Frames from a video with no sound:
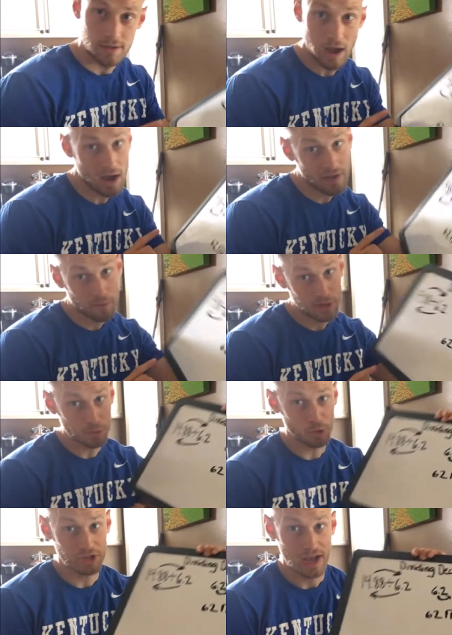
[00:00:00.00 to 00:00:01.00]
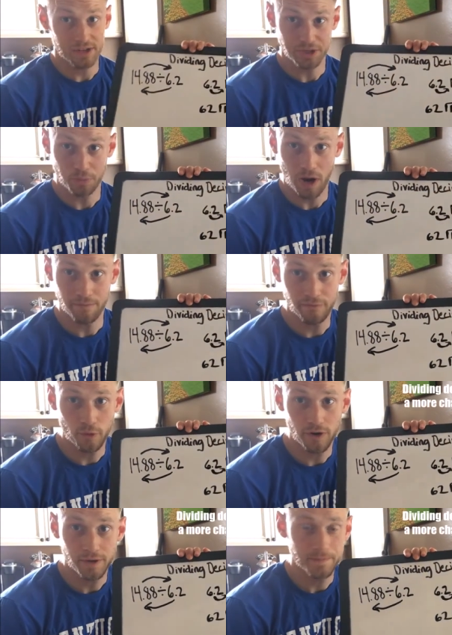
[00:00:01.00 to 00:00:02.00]
Now I have a much more challenging problem
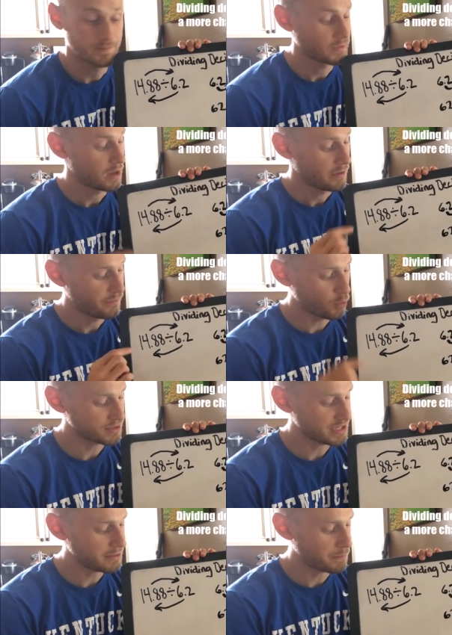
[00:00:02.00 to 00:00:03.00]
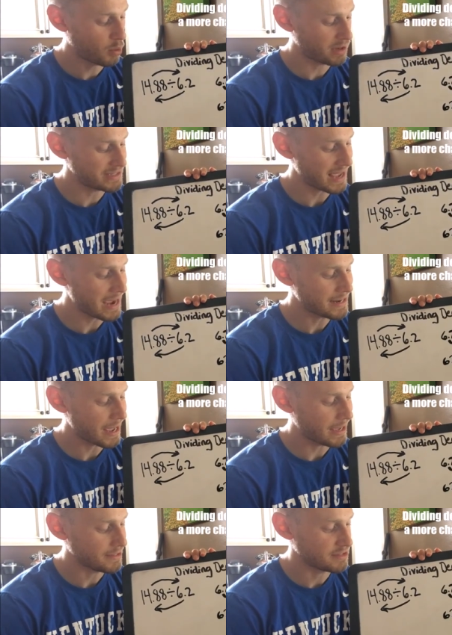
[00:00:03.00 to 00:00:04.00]
for you.
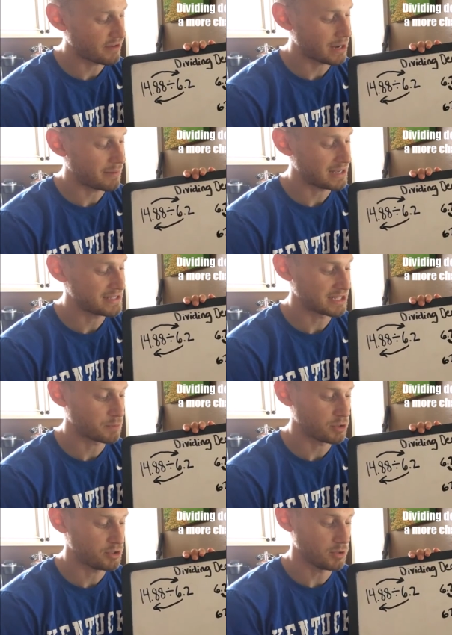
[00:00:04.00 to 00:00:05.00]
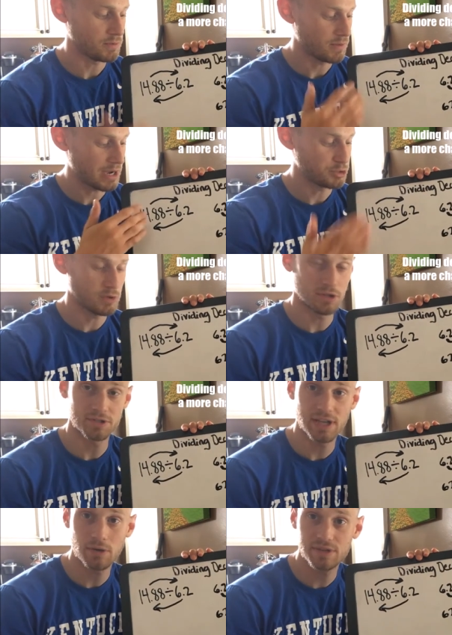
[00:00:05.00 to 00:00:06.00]
14.88 divided by 6.2. I drew what
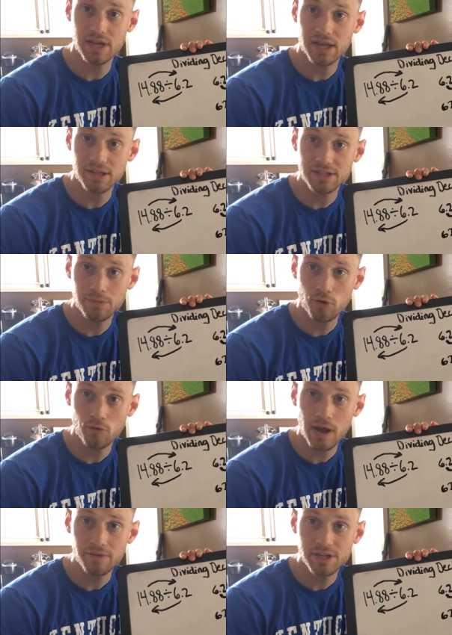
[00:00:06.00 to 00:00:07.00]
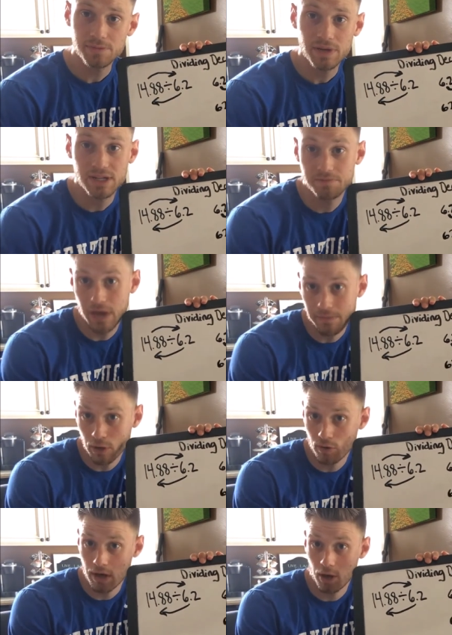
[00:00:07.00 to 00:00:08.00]
looks like a recycling symbol around this because maybe
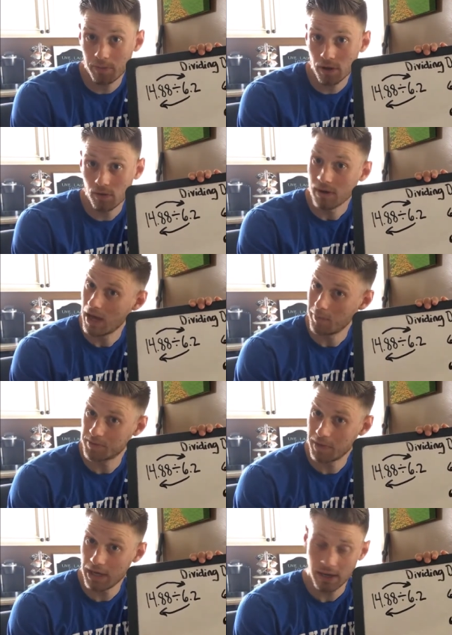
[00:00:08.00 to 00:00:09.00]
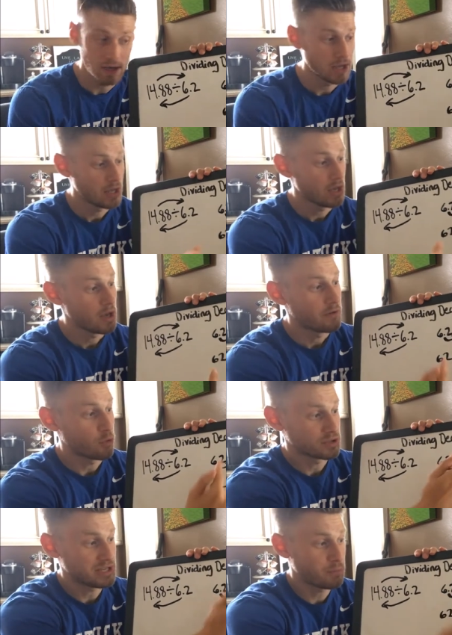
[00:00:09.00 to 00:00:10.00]
it will help you. It helps me.
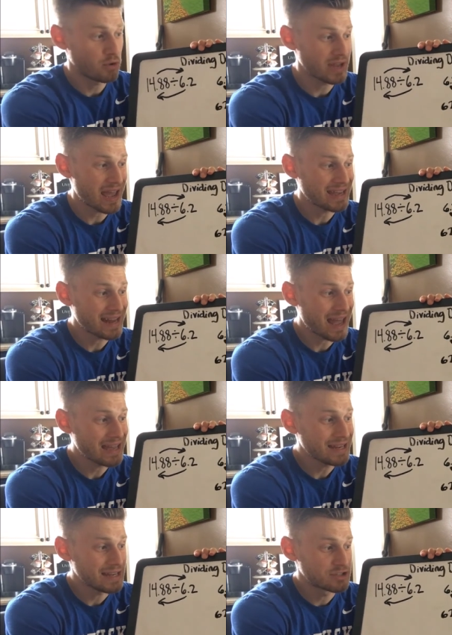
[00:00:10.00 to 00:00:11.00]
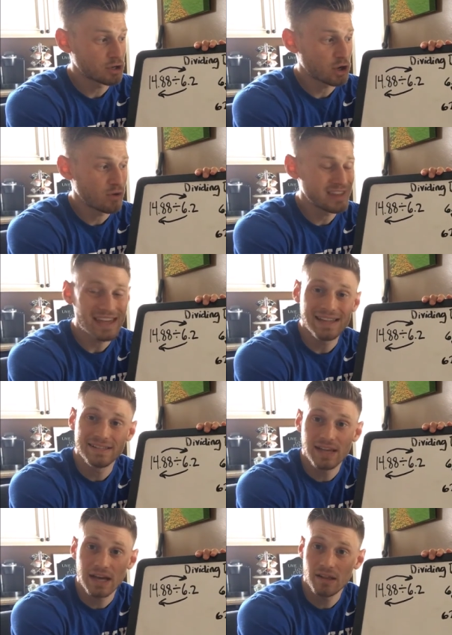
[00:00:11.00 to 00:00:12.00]
14.88 is going to go on the
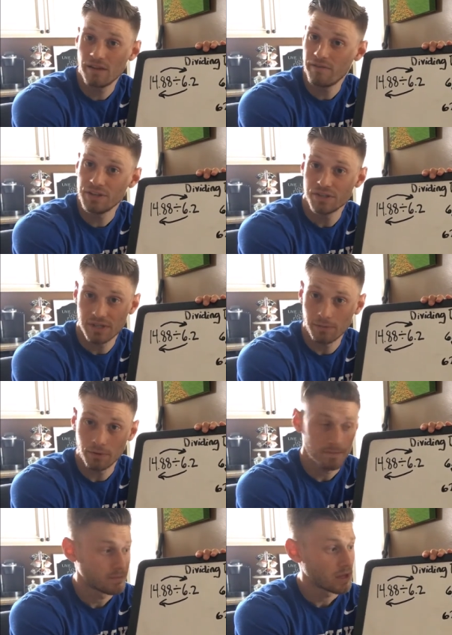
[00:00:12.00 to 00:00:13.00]
inside of the division symbol.